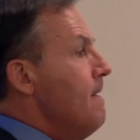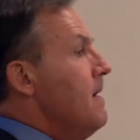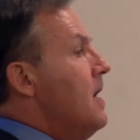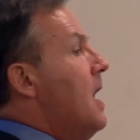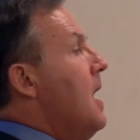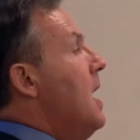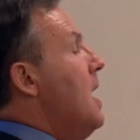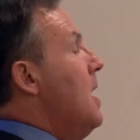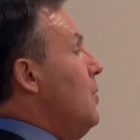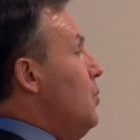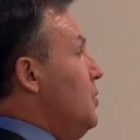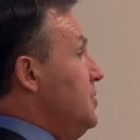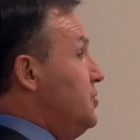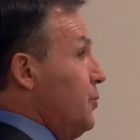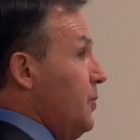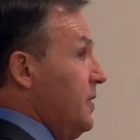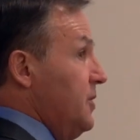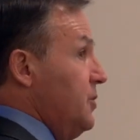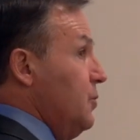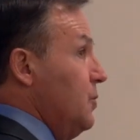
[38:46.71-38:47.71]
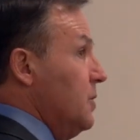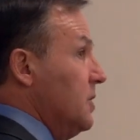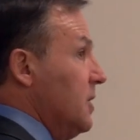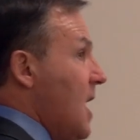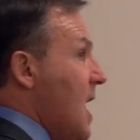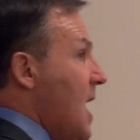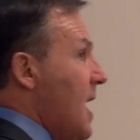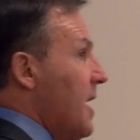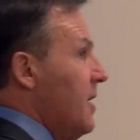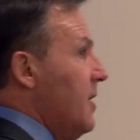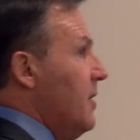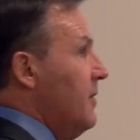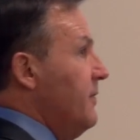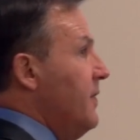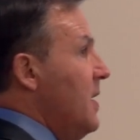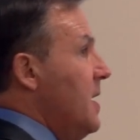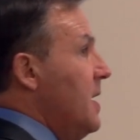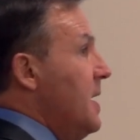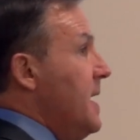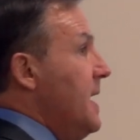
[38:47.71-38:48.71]
which we do a lot
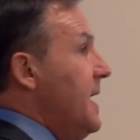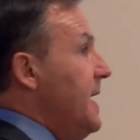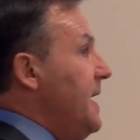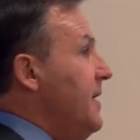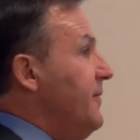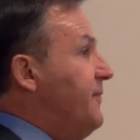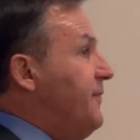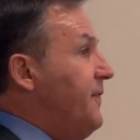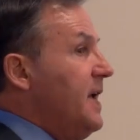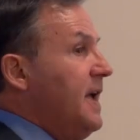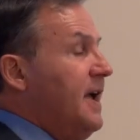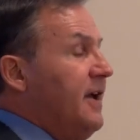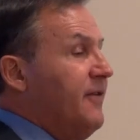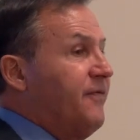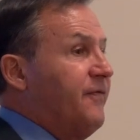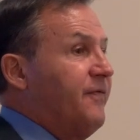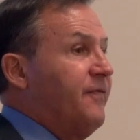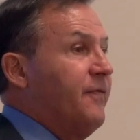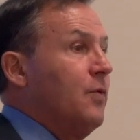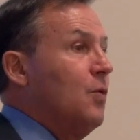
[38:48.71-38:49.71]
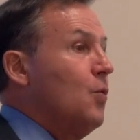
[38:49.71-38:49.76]
of. If